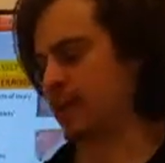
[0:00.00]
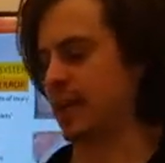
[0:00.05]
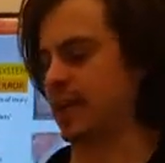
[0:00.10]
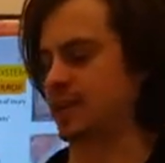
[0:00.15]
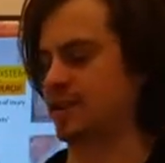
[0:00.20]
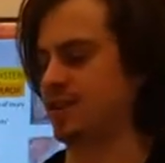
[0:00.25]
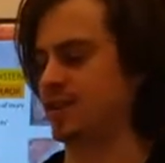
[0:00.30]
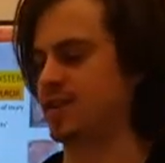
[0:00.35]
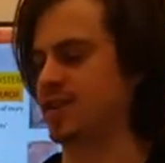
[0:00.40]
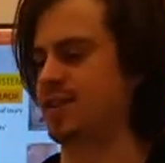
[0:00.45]

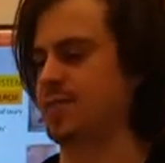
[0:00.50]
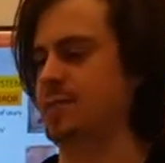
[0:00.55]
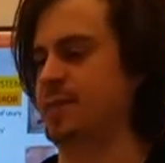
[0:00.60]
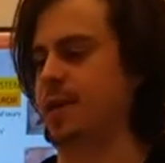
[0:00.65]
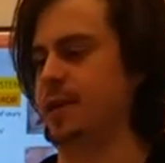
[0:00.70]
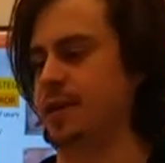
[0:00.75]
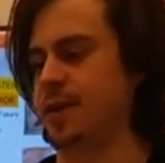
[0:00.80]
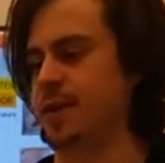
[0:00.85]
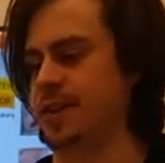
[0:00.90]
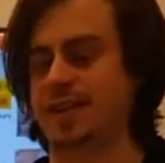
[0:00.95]
ancient
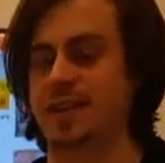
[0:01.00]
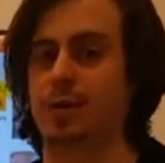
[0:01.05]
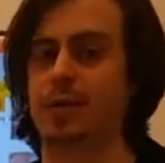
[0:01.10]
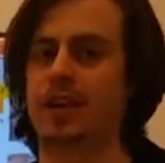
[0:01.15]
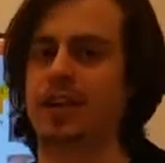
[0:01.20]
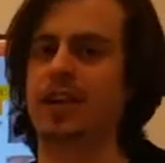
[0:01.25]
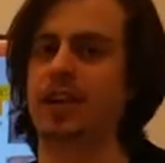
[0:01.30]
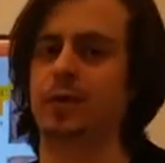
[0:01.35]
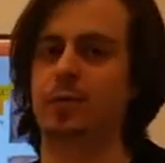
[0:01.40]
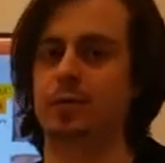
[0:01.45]
Sumeria. That's how
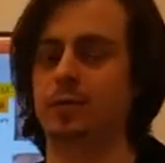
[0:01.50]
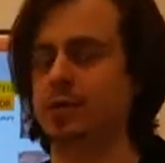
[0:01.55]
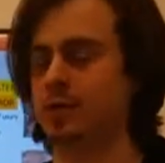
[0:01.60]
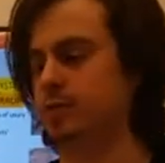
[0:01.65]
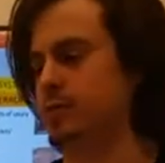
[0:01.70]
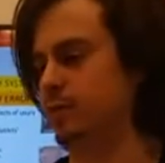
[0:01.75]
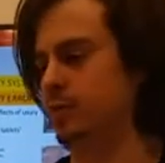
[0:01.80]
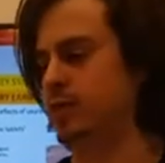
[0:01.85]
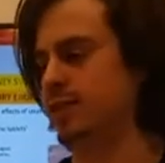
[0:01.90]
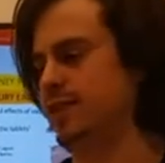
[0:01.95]
a king
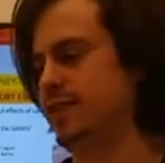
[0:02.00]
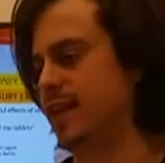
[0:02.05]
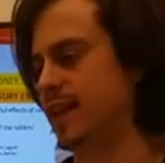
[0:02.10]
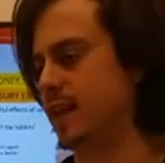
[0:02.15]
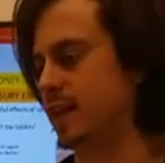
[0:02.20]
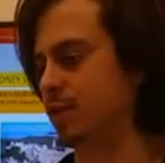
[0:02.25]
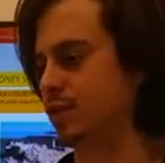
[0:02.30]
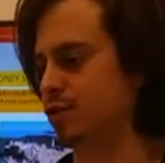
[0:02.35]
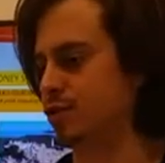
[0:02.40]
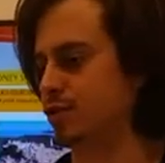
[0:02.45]
would
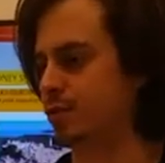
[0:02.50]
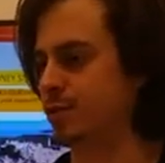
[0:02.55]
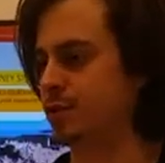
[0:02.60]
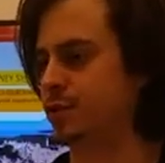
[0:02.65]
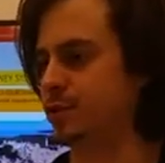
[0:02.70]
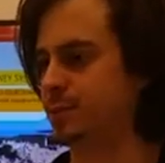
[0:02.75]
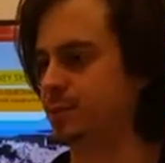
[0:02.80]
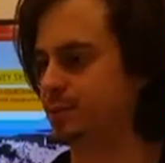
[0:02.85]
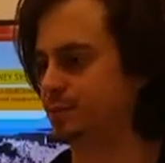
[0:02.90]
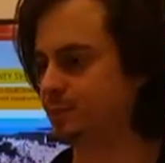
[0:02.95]
take
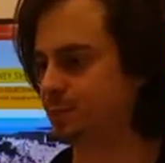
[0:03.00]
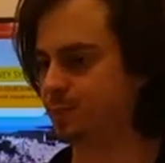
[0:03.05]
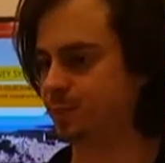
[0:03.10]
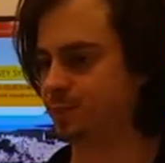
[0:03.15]
control.